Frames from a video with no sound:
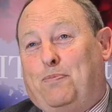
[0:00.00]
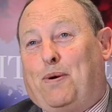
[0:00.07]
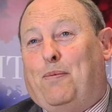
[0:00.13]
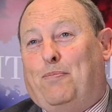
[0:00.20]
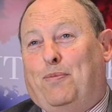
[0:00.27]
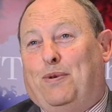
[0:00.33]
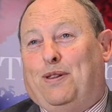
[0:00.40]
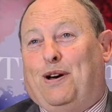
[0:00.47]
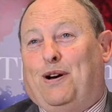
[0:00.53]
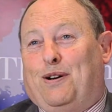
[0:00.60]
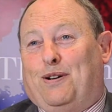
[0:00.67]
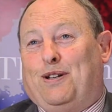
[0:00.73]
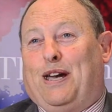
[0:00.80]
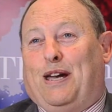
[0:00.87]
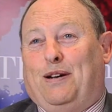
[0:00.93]
problem with
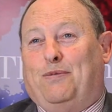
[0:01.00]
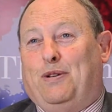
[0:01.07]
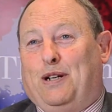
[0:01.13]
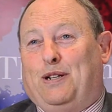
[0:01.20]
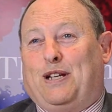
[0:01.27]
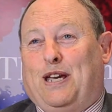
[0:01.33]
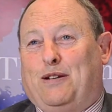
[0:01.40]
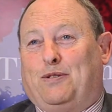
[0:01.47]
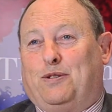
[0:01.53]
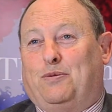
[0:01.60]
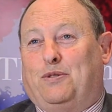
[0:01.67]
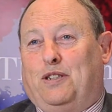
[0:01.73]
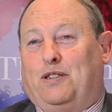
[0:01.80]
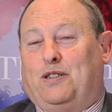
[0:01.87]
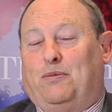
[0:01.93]
our council
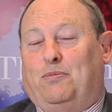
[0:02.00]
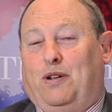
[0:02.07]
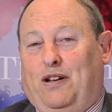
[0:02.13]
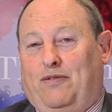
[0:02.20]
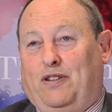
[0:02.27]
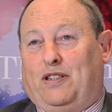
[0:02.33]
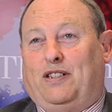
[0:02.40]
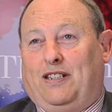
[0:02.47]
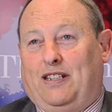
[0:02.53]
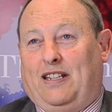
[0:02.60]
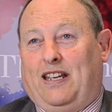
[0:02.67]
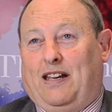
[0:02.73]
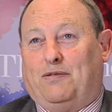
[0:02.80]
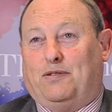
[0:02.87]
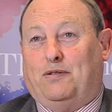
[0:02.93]
system. You have the city
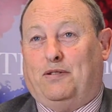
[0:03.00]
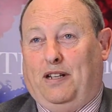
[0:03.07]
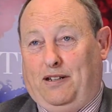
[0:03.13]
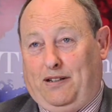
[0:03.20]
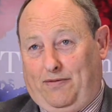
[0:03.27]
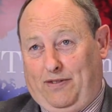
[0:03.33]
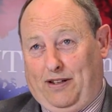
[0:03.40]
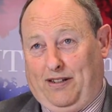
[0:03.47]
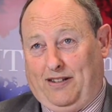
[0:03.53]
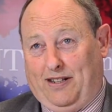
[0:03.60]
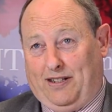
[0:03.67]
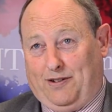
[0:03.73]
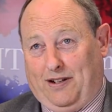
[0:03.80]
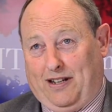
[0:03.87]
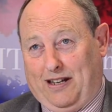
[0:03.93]
council and then you have the other
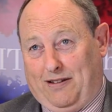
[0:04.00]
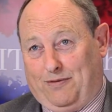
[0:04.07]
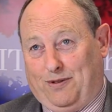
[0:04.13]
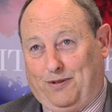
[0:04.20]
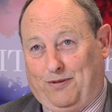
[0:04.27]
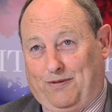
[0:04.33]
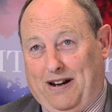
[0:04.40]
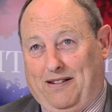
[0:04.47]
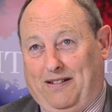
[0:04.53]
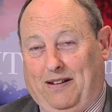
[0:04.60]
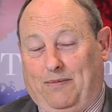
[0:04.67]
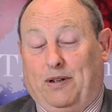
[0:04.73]
district councils around it.